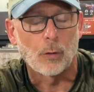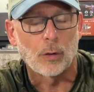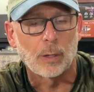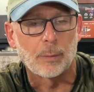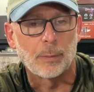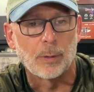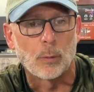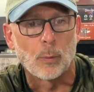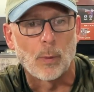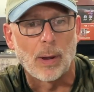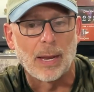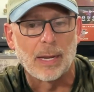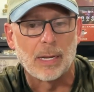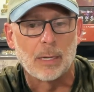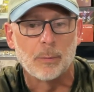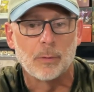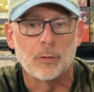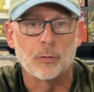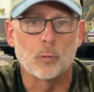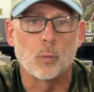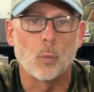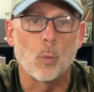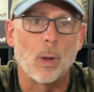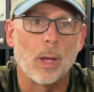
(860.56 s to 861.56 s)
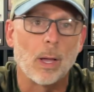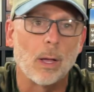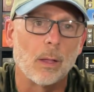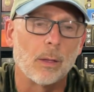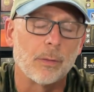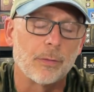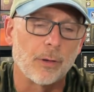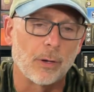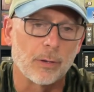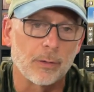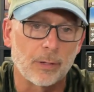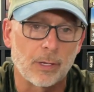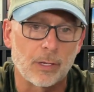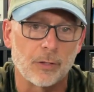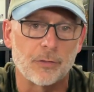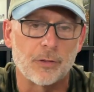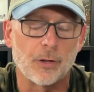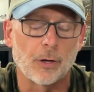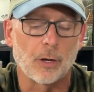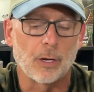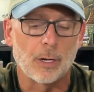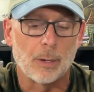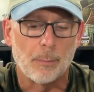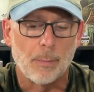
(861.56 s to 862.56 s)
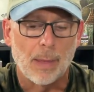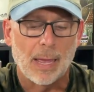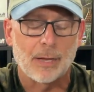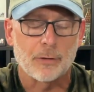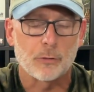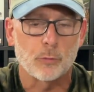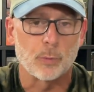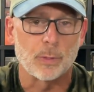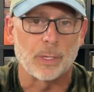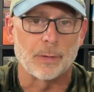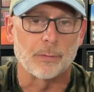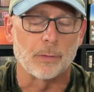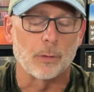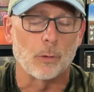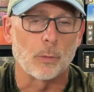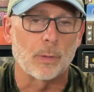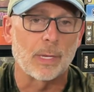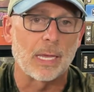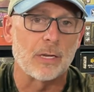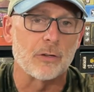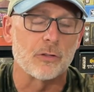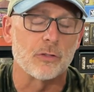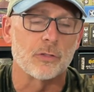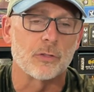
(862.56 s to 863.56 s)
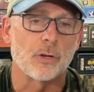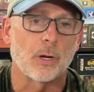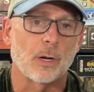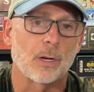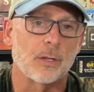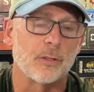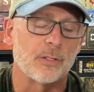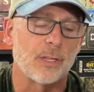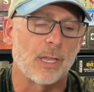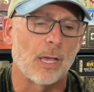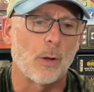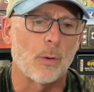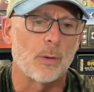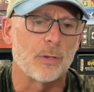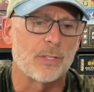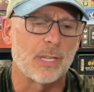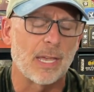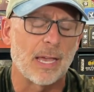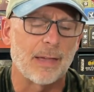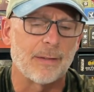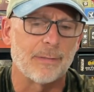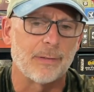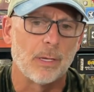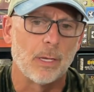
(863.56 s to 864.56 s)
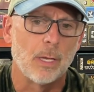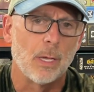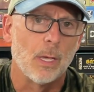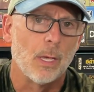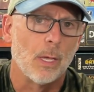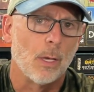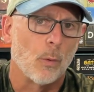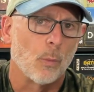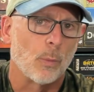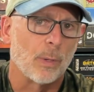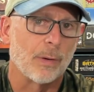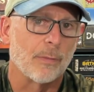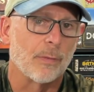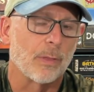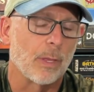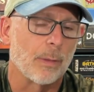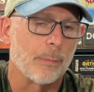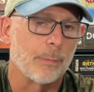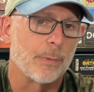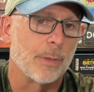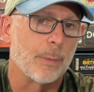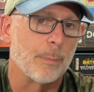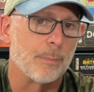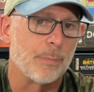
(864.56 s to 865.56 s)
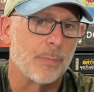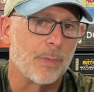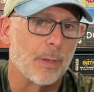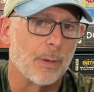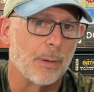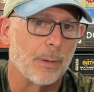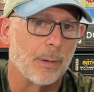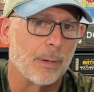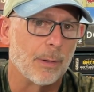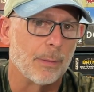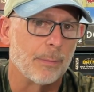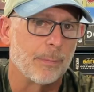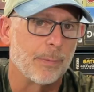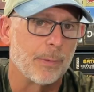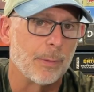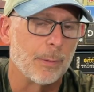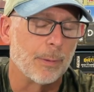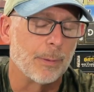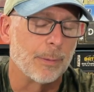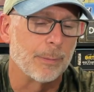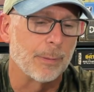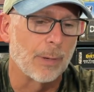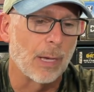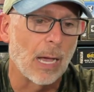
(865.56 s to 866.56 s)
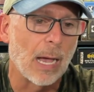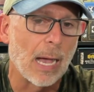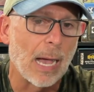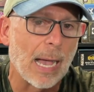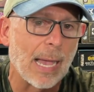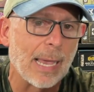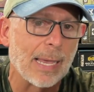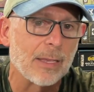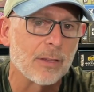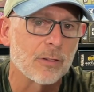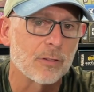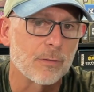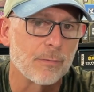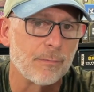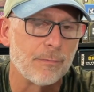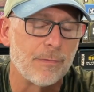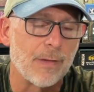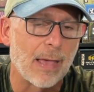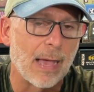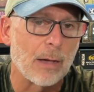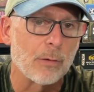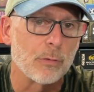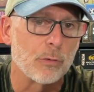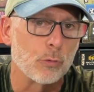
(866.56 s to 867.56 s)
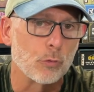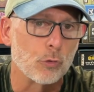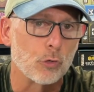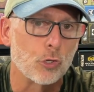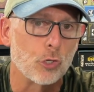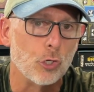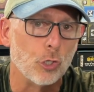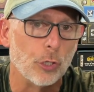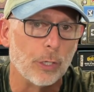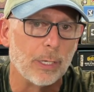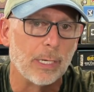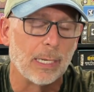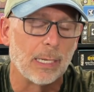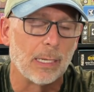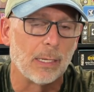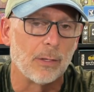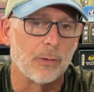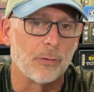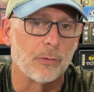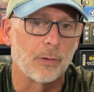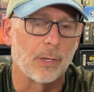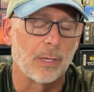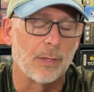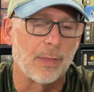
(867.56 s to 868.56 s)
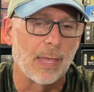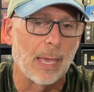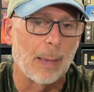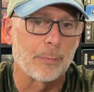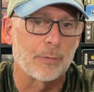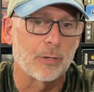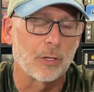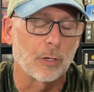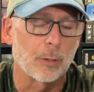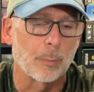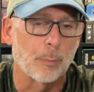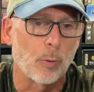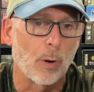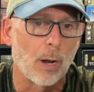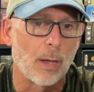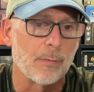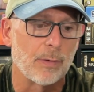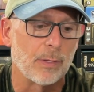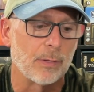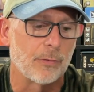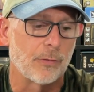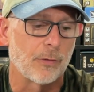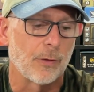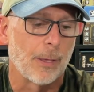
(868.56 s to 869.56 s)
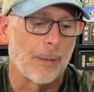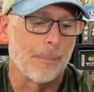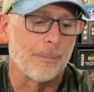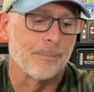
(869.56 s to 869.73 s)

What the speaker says: going to be random as well because they're going to match whatever the locations are because they always have whatever the highest value good is in that particular province.